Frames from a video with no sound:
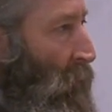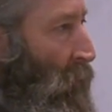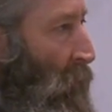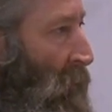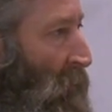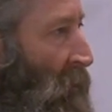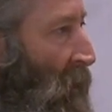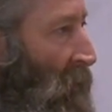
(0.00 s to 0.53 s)

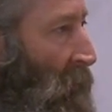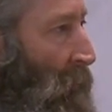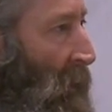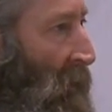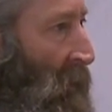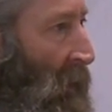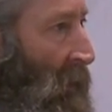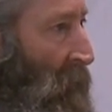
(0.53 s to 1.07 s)
Warren talked
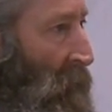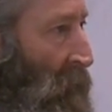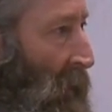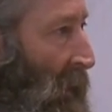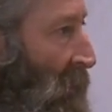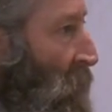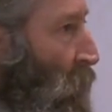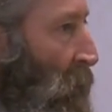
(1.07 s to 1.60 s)
about
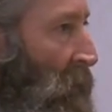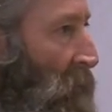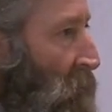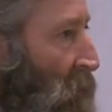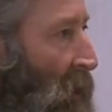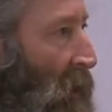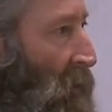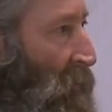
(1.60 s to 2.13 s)
contracts. We
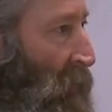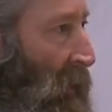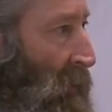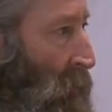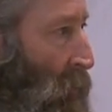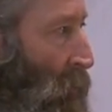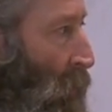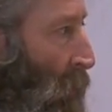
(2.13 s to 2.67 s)
use
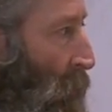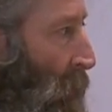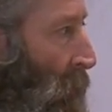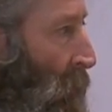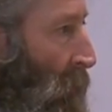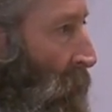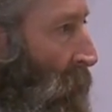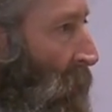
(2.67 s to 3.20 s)
contracts with what we
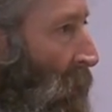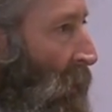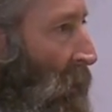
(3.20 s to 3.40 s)
do.